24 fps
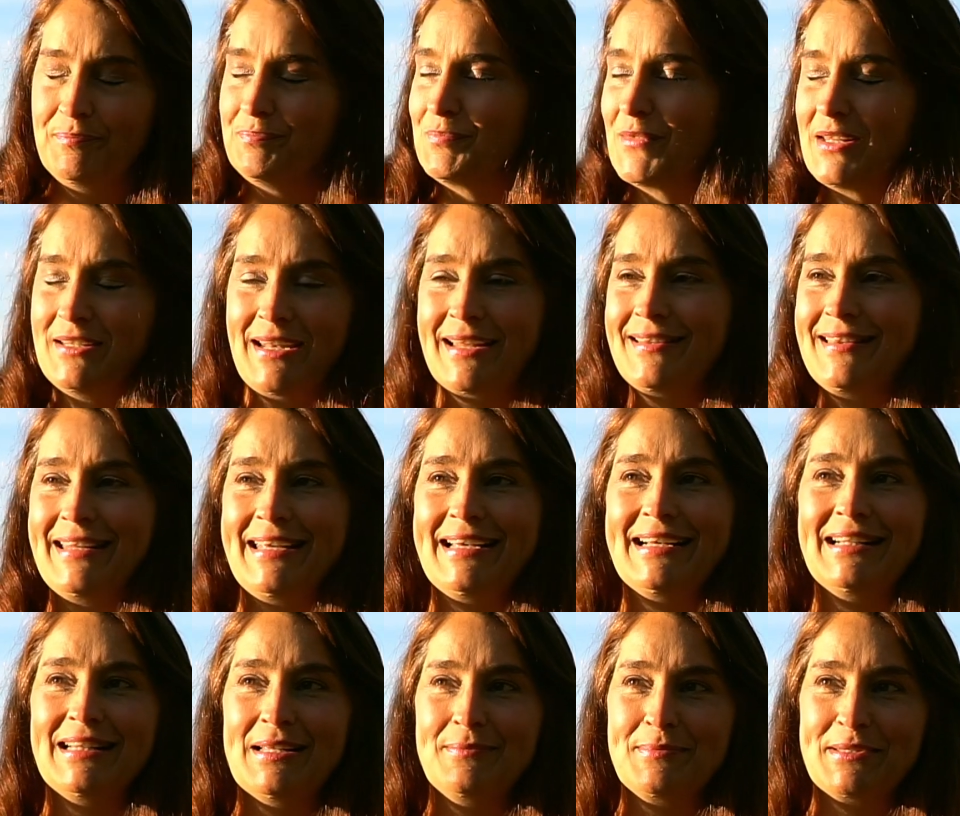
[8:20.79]
not the
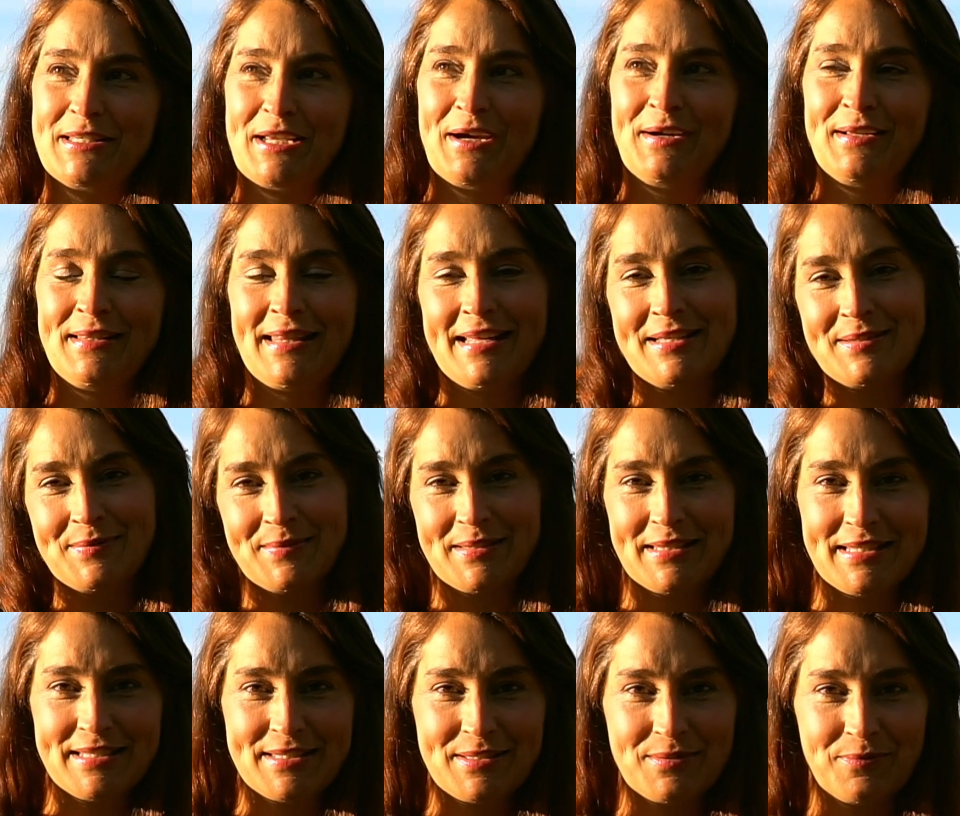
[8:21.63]
eclipse, right, that's
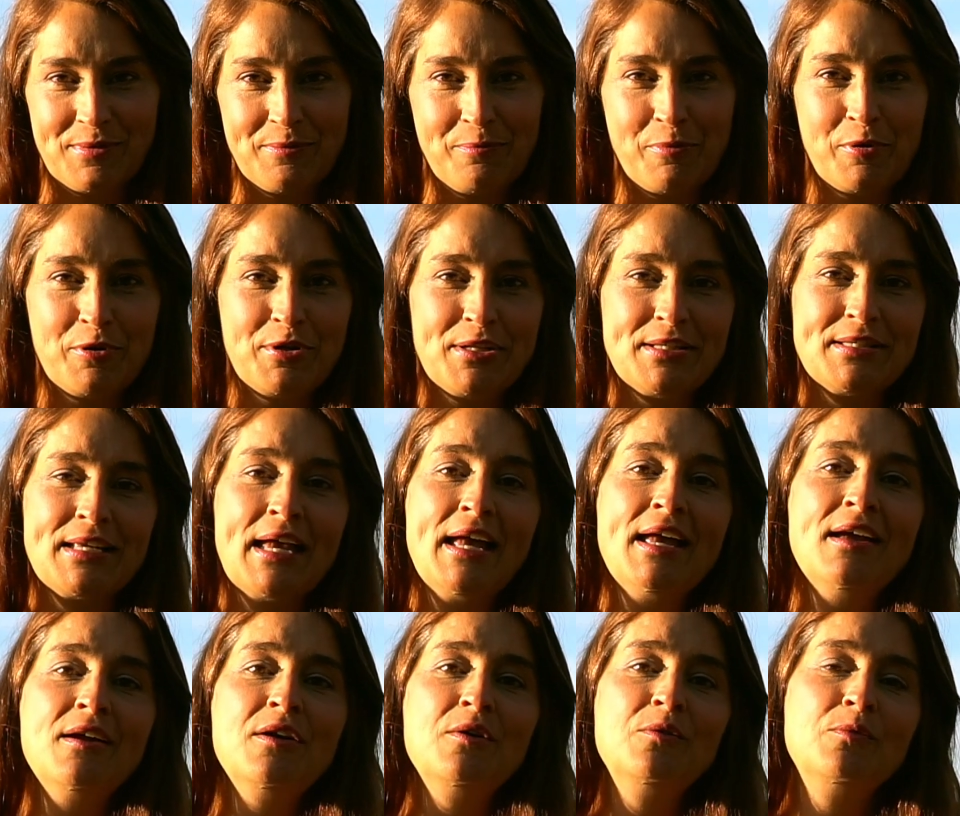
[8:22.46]
what this report is,
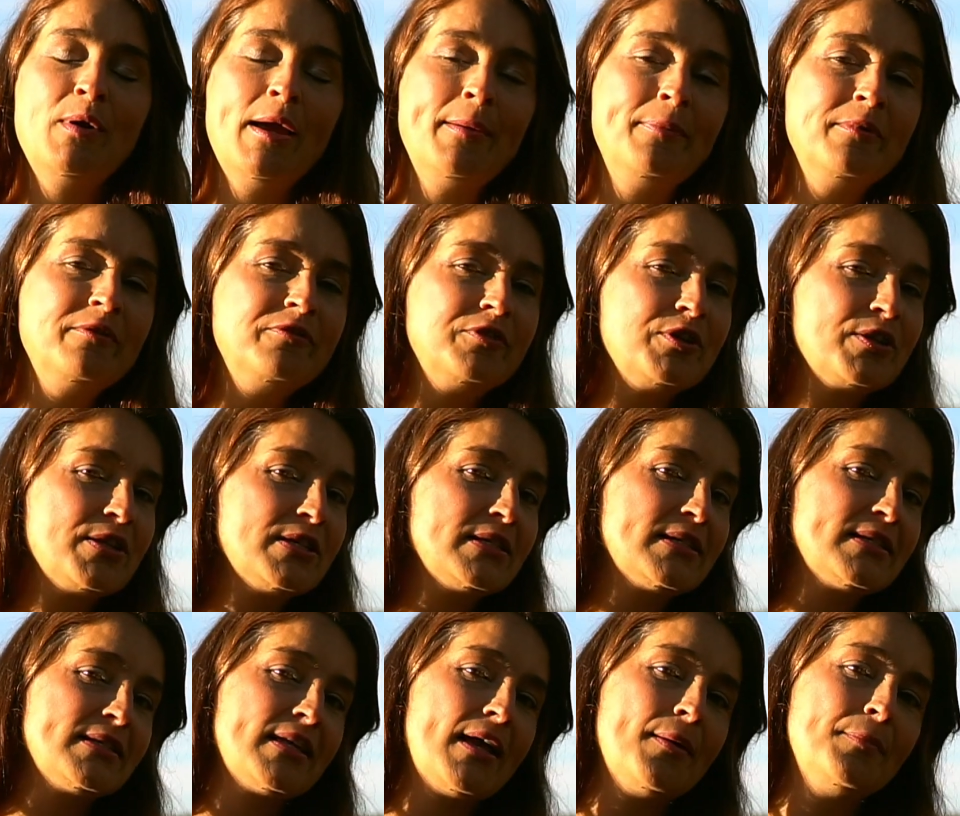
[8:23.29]
right before the
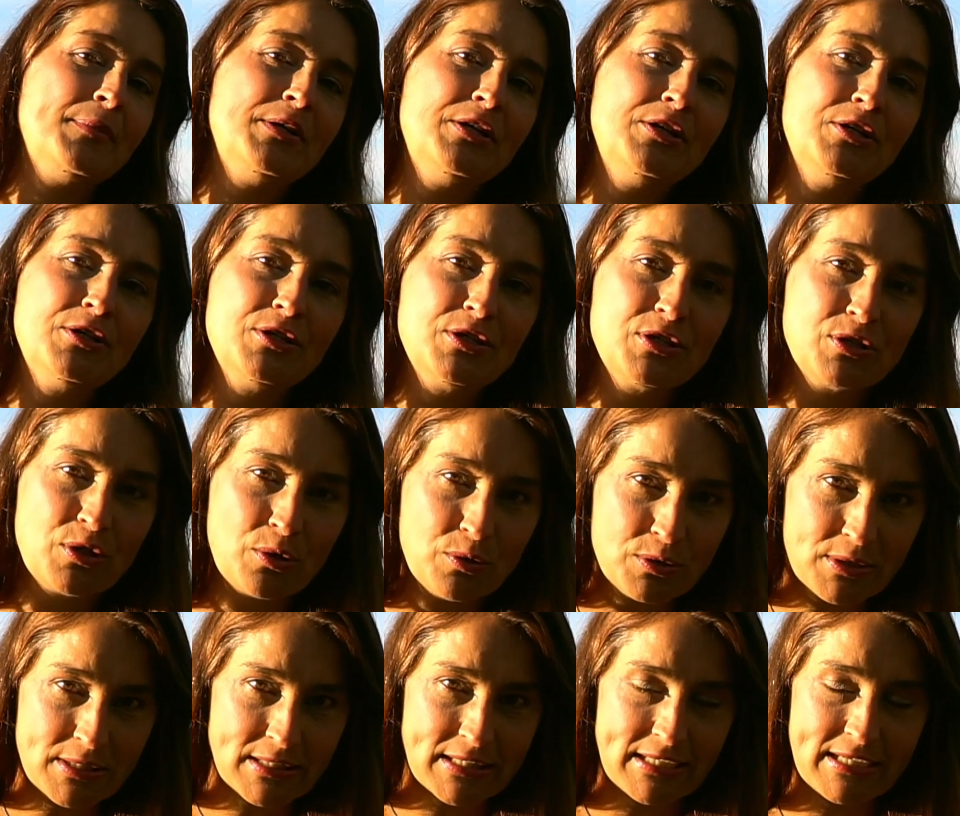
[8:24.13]
summer
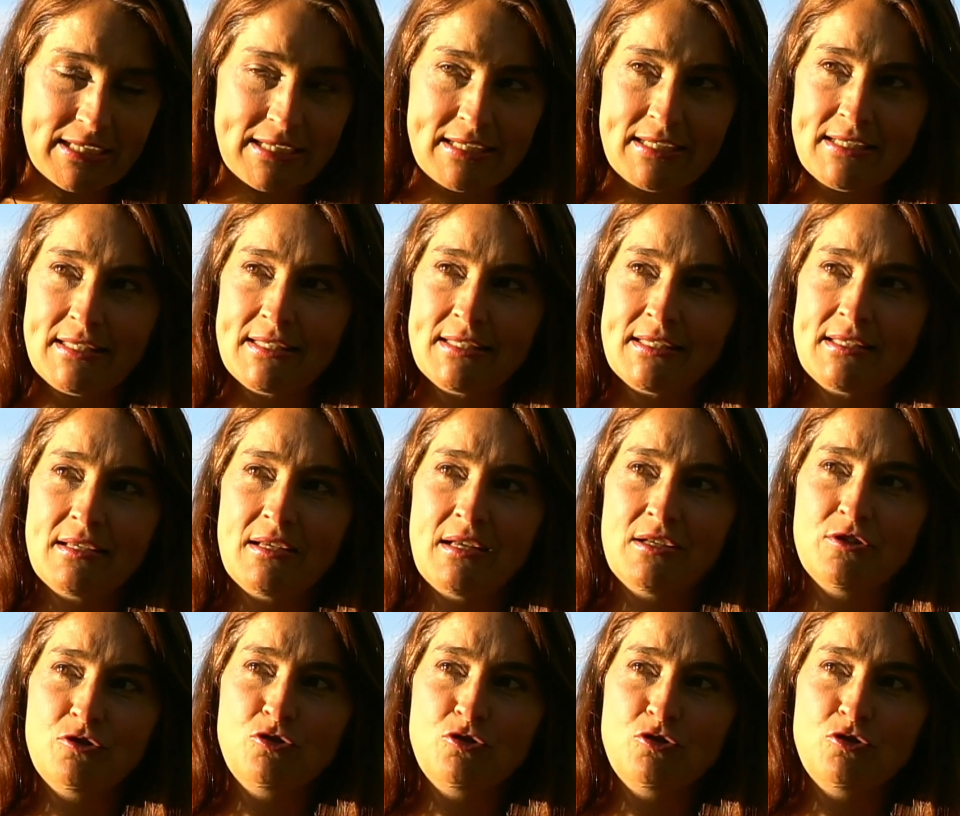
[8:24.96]
solstice.